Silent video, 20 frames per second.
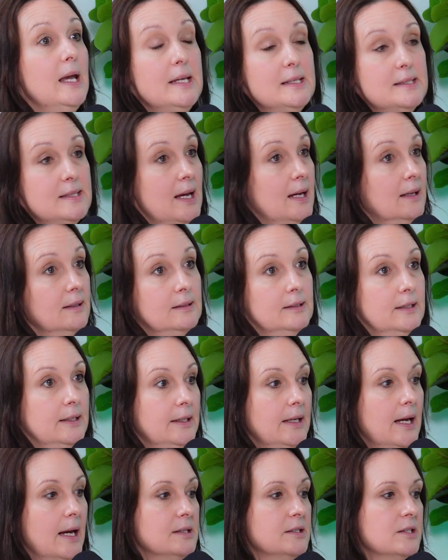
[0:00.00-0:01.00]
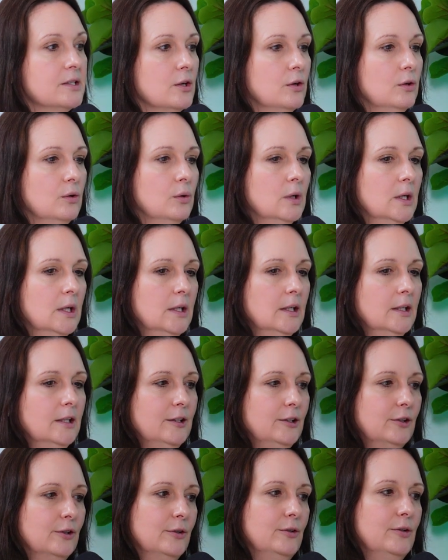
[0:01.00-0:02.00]
Exactly. And so,
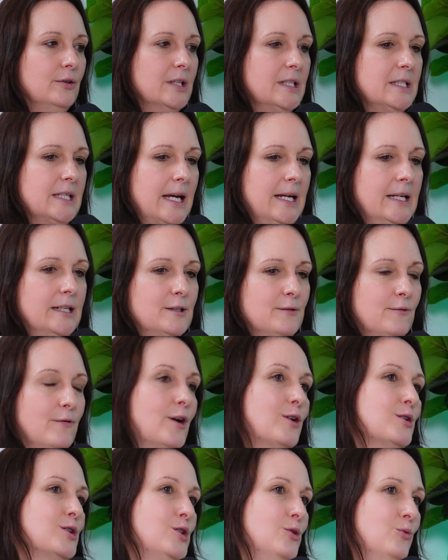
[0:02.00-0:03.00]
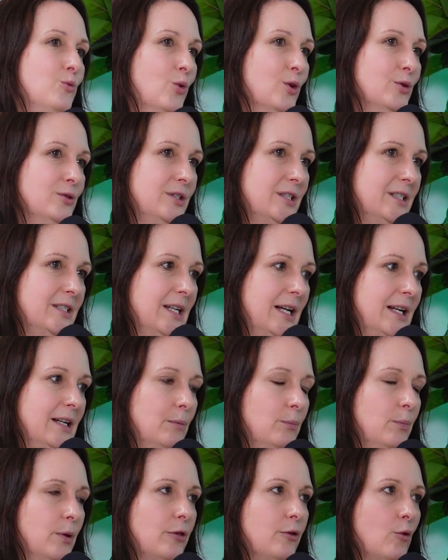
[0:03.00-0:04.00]
you can take it as far as you want to take
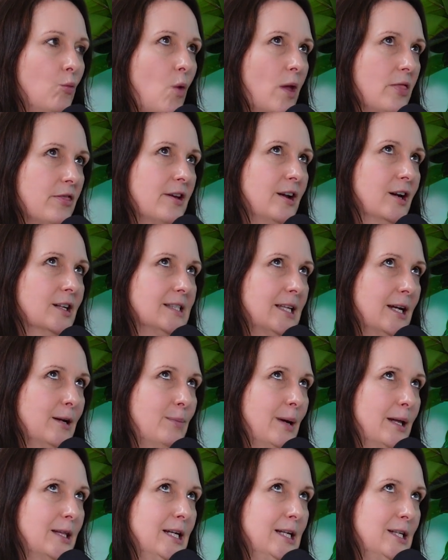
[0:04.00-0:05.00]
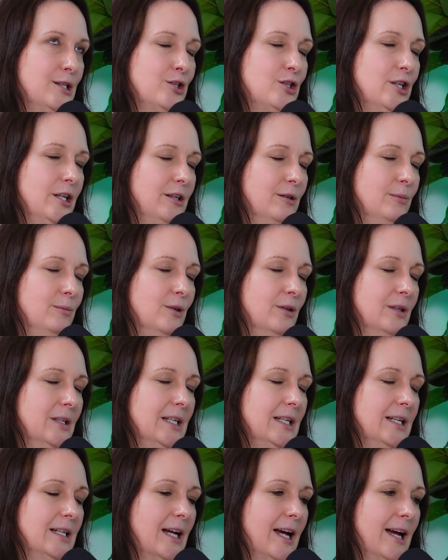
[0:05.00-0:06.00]
it. But the one thing I'd say about the ESG
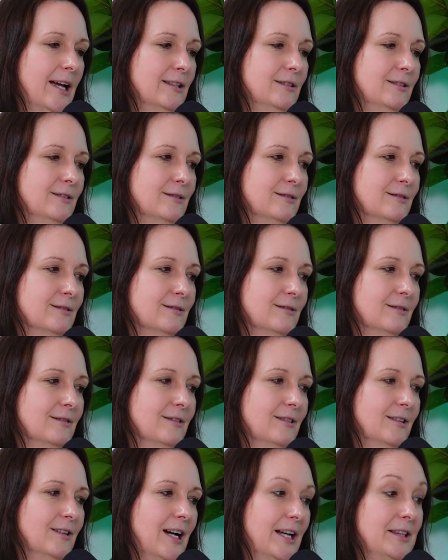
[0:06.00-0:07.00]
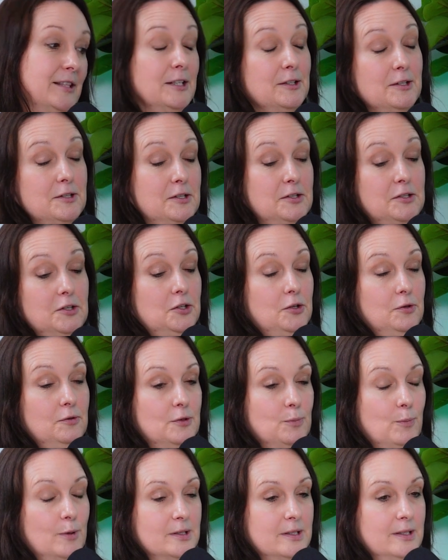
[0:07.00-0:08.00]
community, and I think this is a
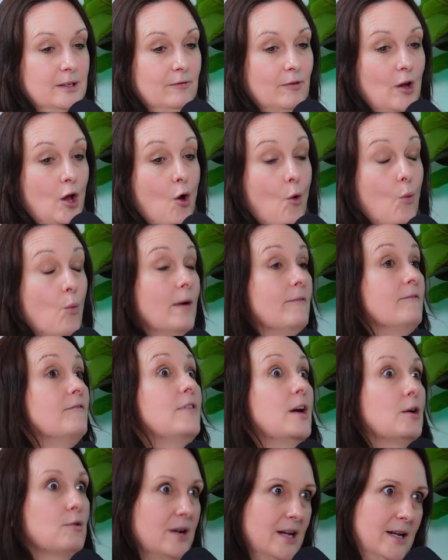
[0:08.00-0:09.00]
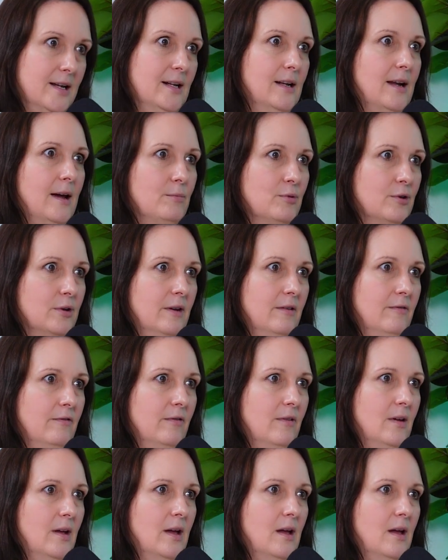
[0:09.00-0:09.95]
huge positive, we're very collaborative.